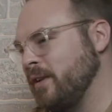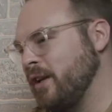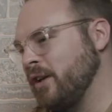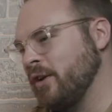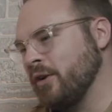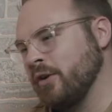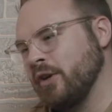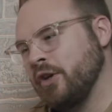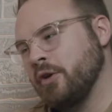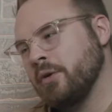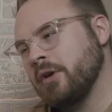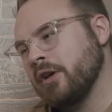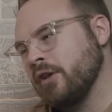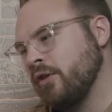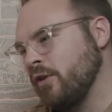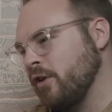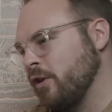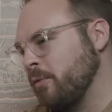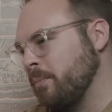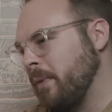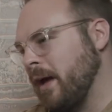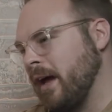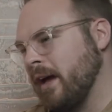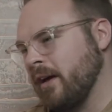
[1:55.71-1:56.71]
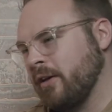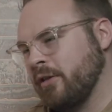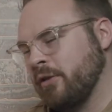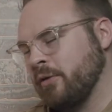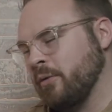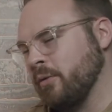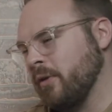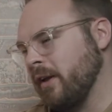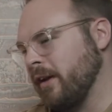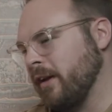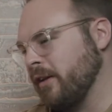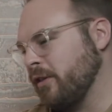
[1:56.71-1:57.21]
you know, you can look back
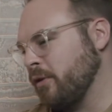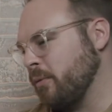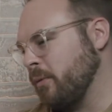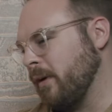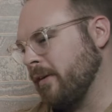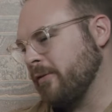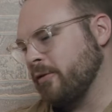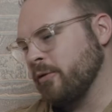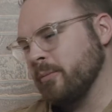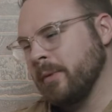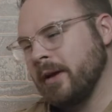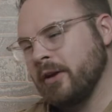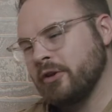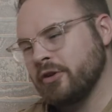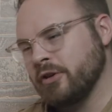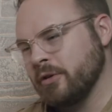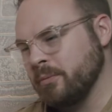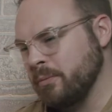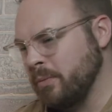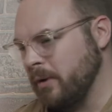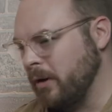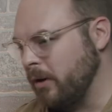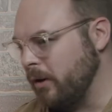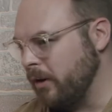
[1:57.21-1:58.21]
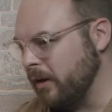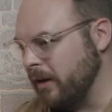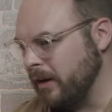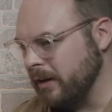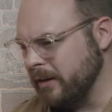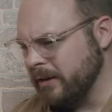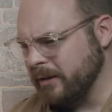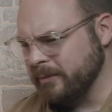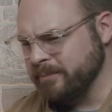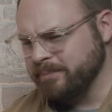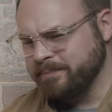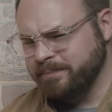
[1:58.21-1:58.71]
through like the Reformation period
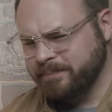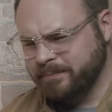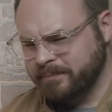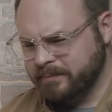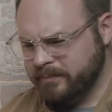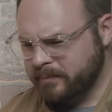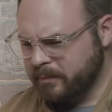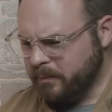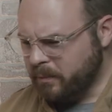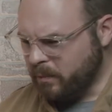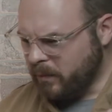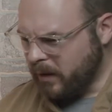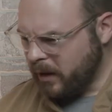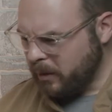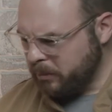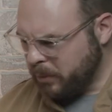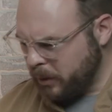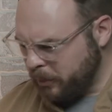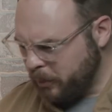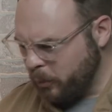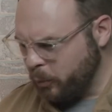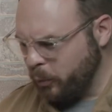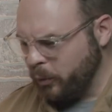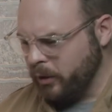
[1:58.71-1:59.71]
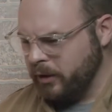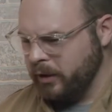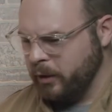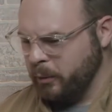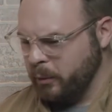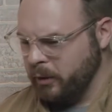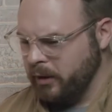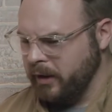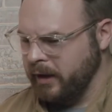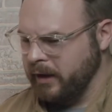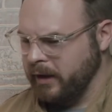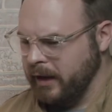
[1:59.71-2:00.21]
and people really were
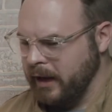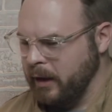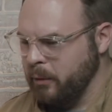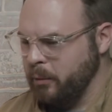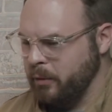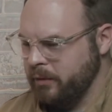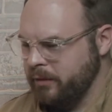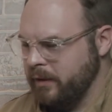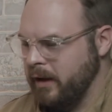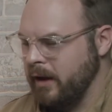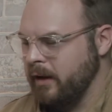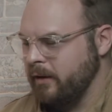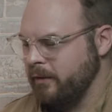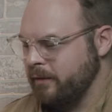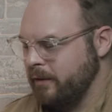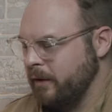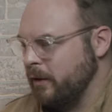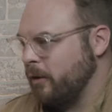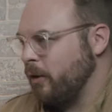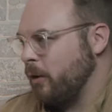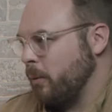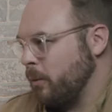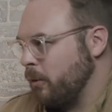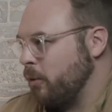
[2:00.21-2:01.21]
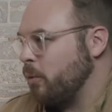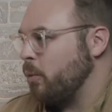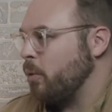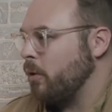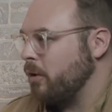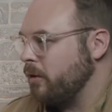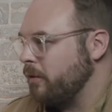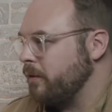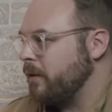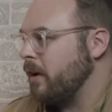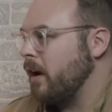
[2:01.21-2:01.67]
like, hey, we've got to figure out what the Word of